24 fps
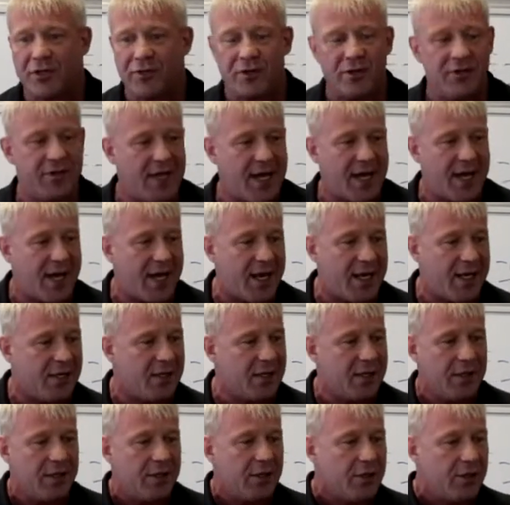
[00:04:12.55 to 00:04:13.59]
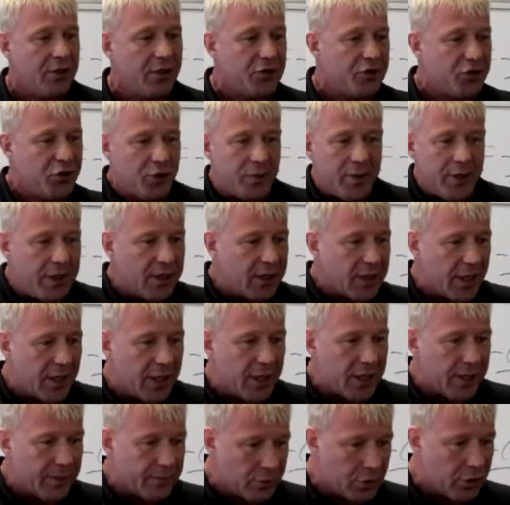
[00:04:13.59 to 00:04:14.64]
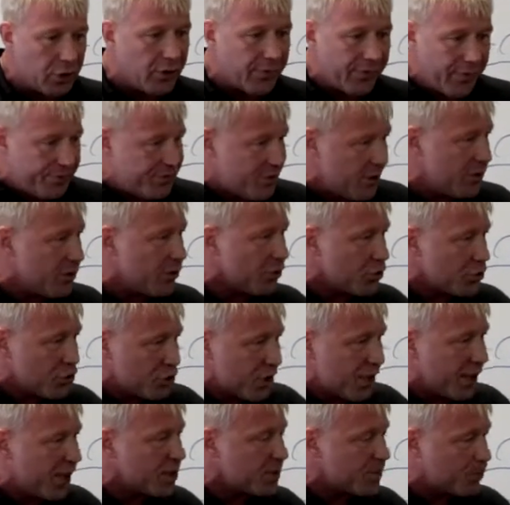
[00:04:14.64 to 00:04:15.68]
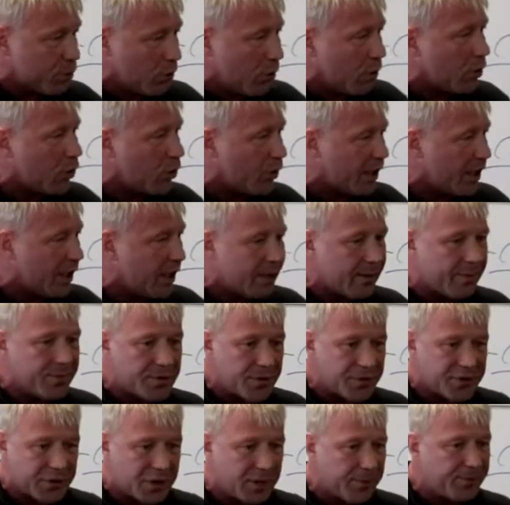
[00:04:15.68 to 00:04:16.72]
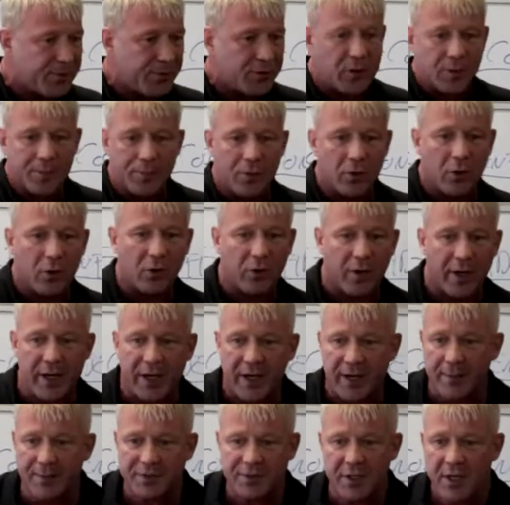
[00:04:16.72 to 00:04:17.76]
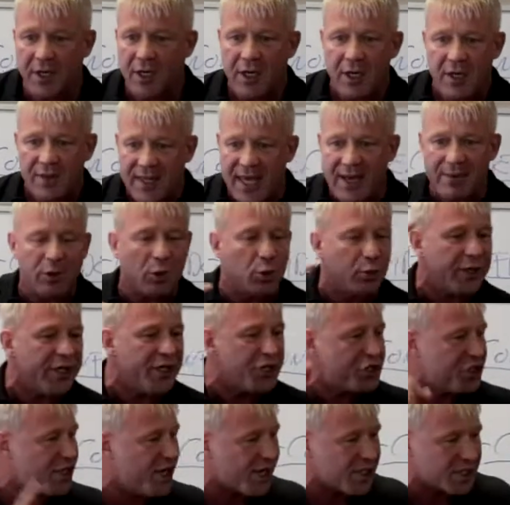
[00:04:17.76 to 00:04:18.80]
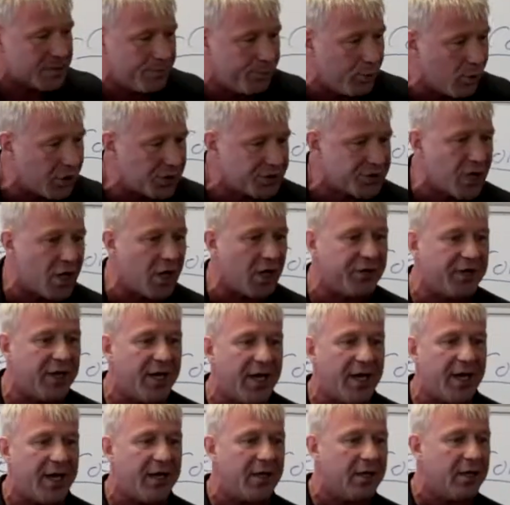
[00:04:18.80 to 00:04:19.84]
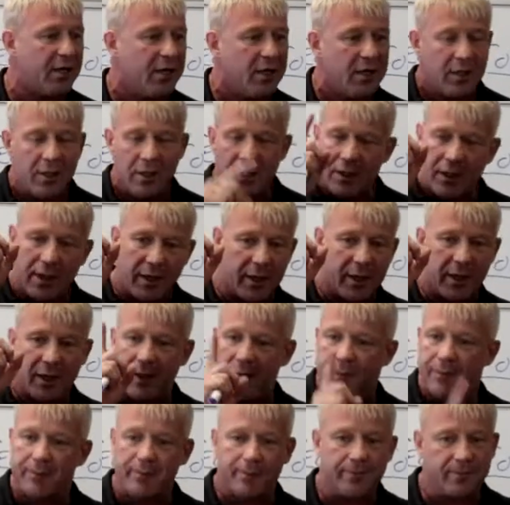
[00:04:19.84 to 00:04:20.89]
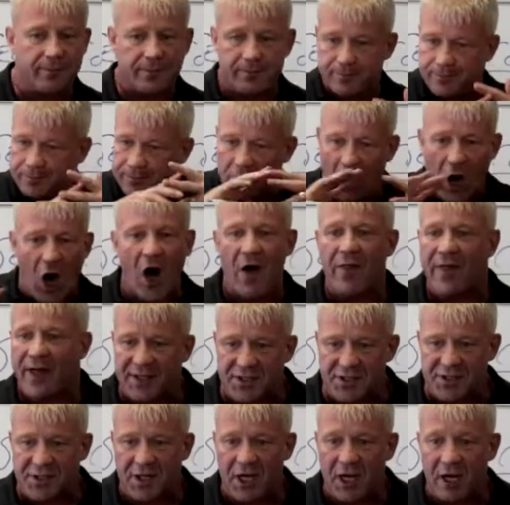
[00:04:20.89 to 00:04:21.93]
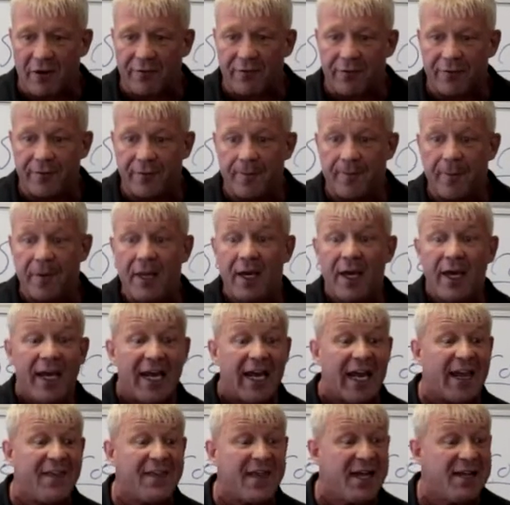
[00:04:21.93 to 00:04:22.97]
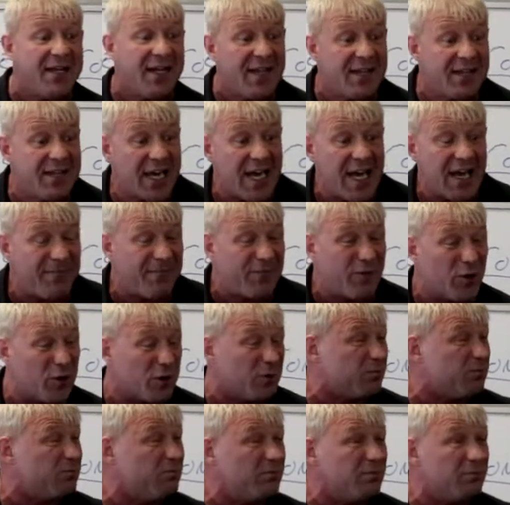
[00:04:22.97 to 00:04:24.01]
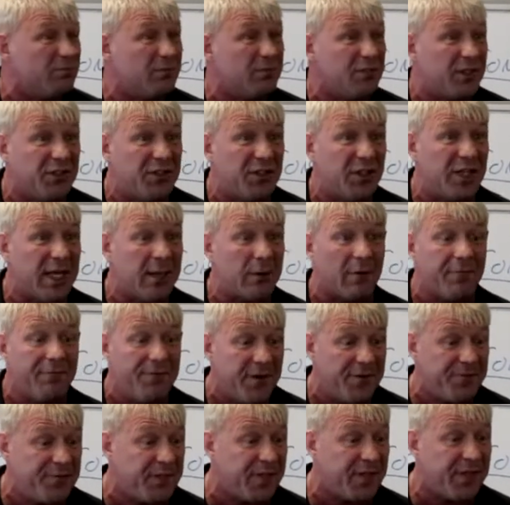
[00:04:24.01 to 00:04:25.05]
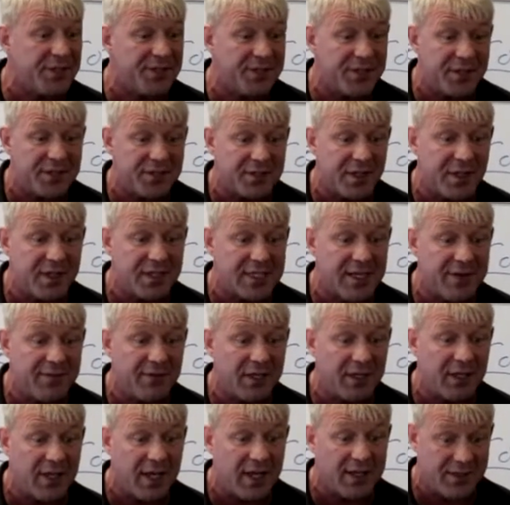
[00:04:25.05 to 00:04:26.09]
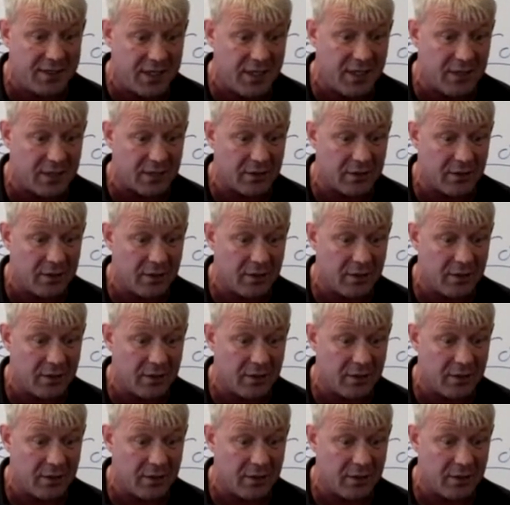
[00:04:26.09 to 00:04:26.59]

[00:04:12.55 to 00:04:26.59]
of their day doing, you know, you've seen those chess programs, those computer programs. They would read chess books all day, all that stuff. And they did that for until they were 15, 16, 17, 18.